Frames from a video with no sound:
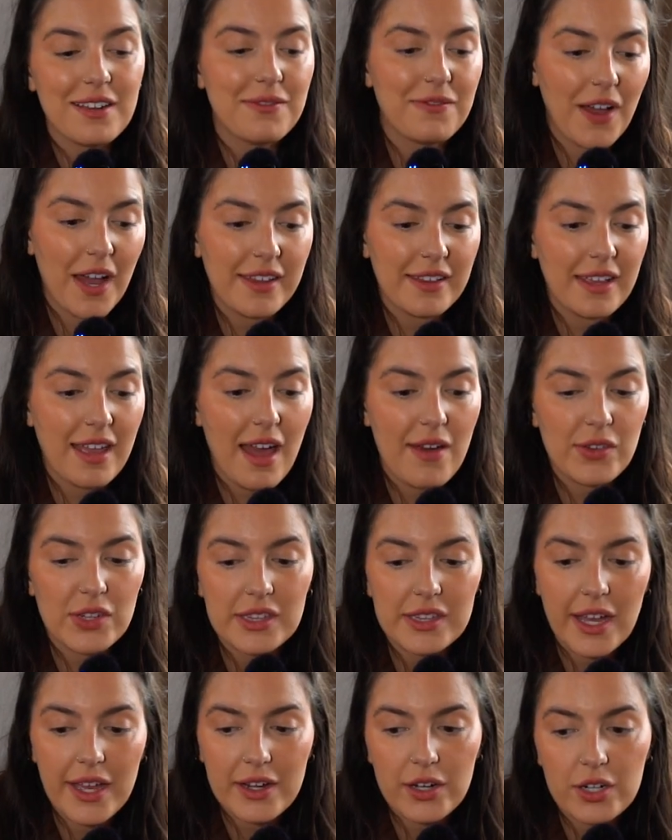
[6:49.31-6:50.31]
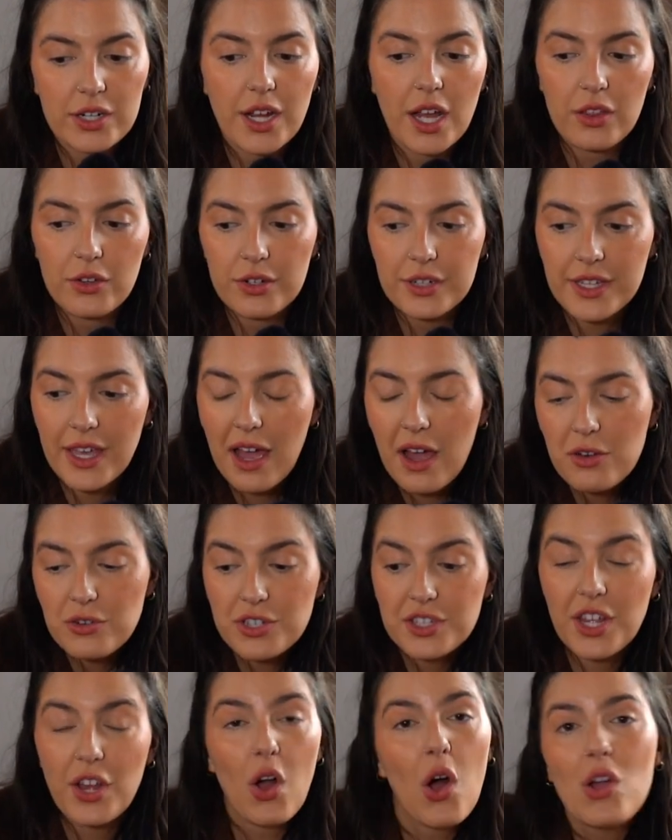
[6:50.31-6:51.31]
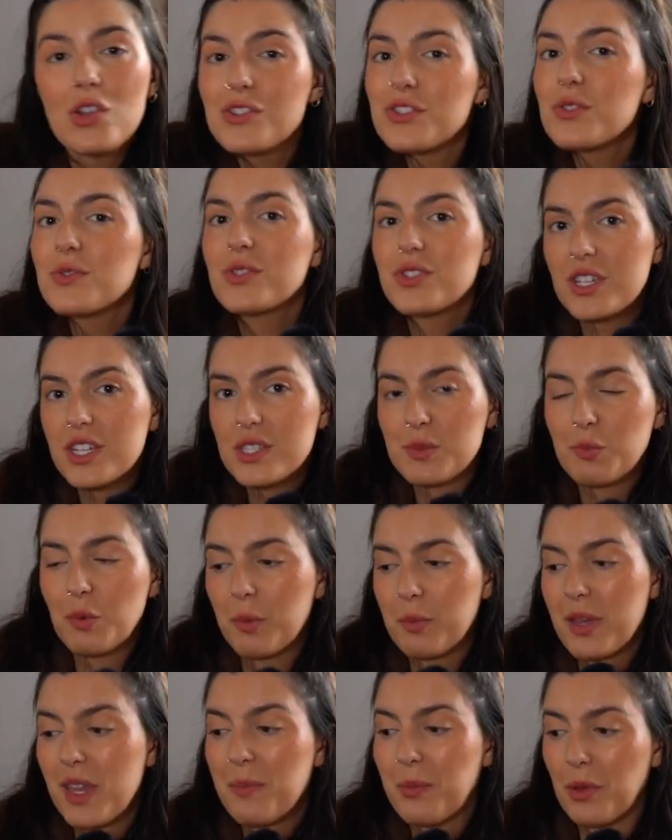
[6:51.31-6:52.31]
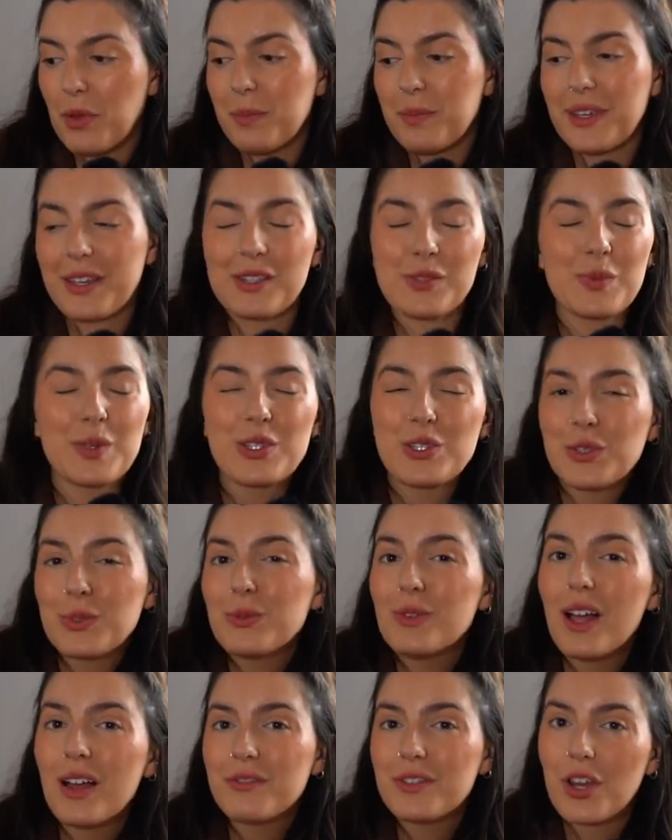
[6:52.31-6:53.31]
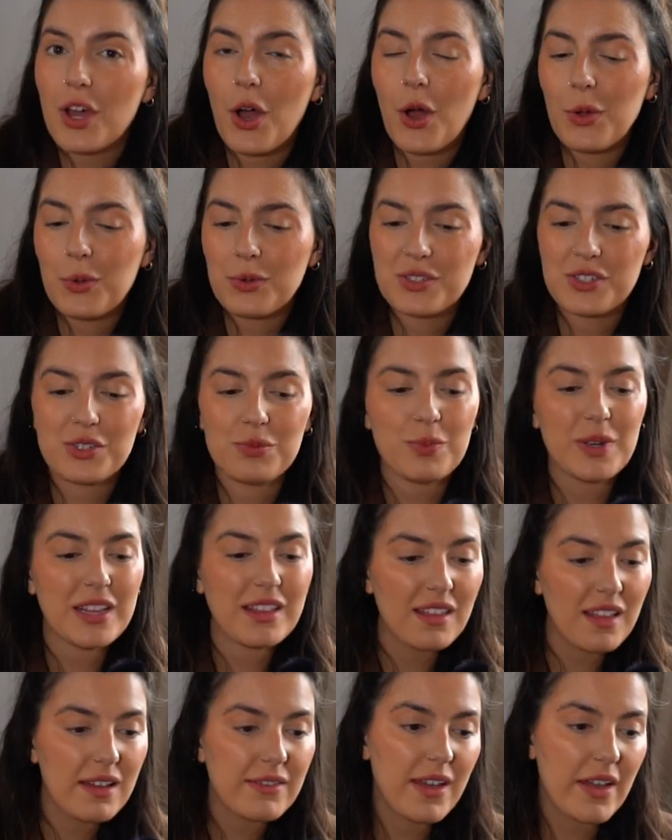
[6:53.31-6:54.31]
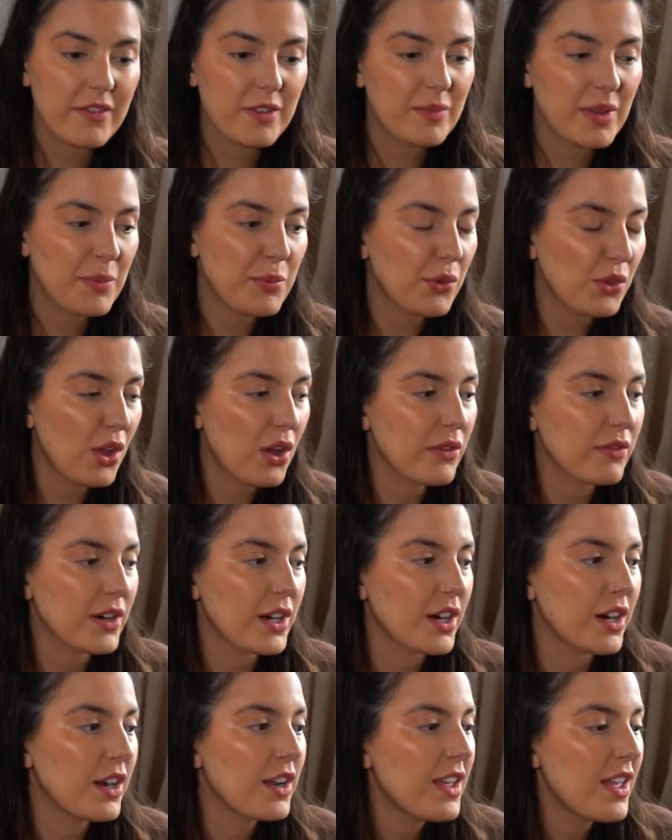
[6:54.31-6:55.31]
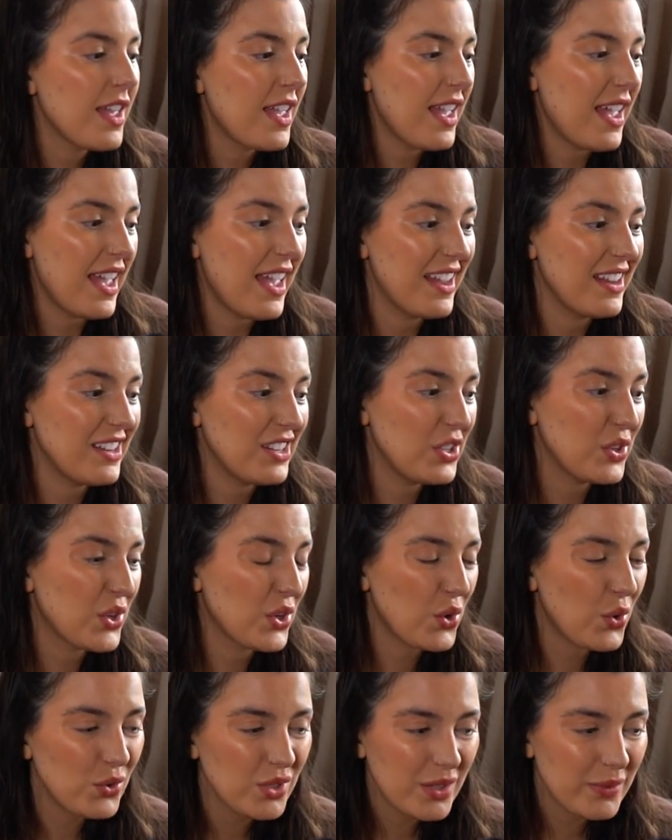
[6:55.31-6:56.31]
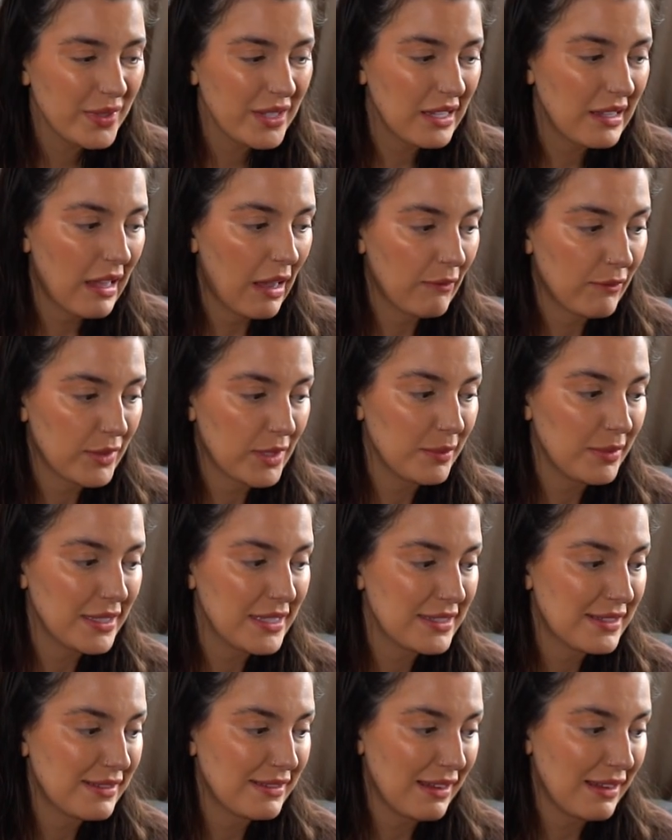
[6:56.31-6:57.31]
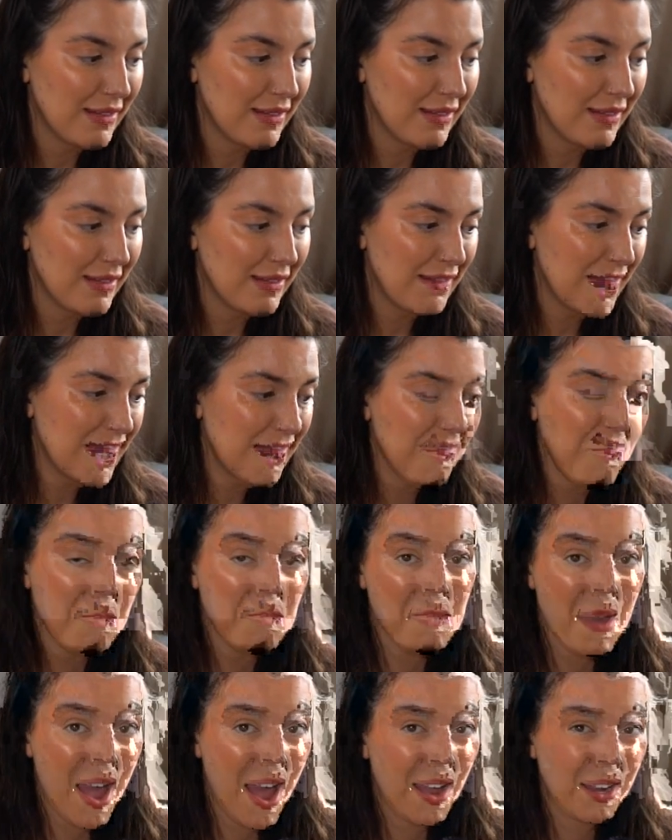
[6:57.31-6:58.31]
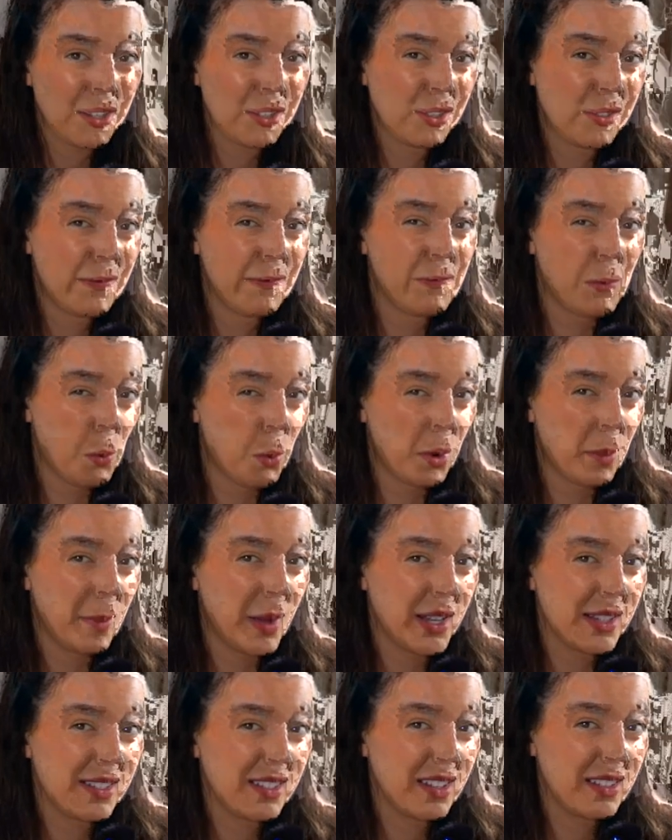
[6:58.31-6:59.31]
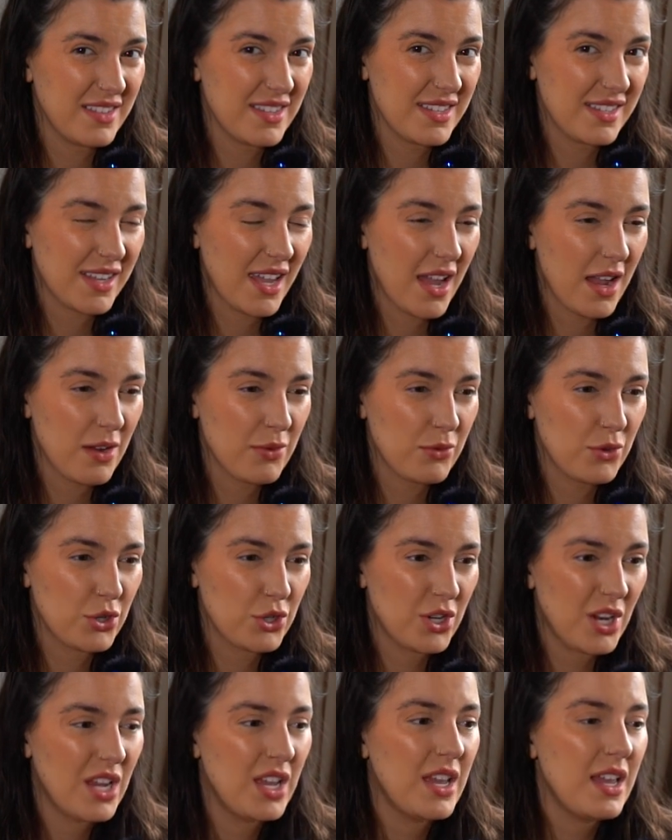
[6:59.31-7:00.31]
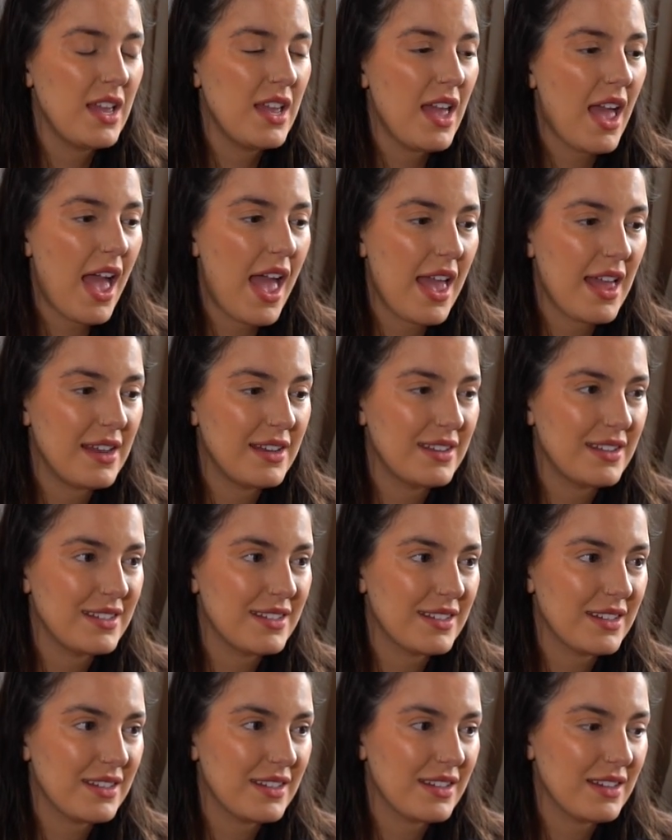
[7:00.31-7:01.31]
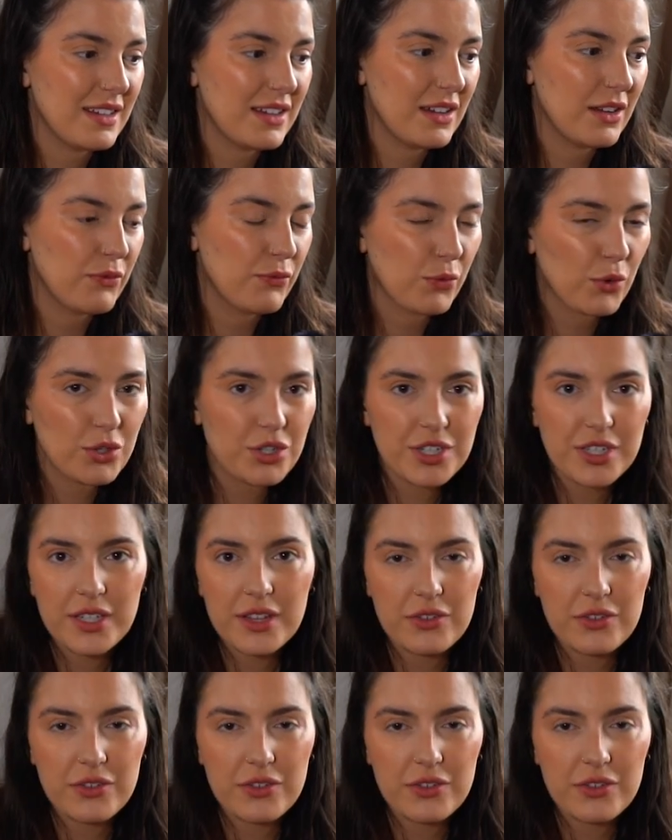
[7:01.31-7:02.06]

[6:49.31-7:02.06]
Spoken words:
to finally have a lighter colored couch that also seats more people, because we do love to host, we love having people over, and you can only really comfortably maybe max 4 butts on this couch, and unfortunately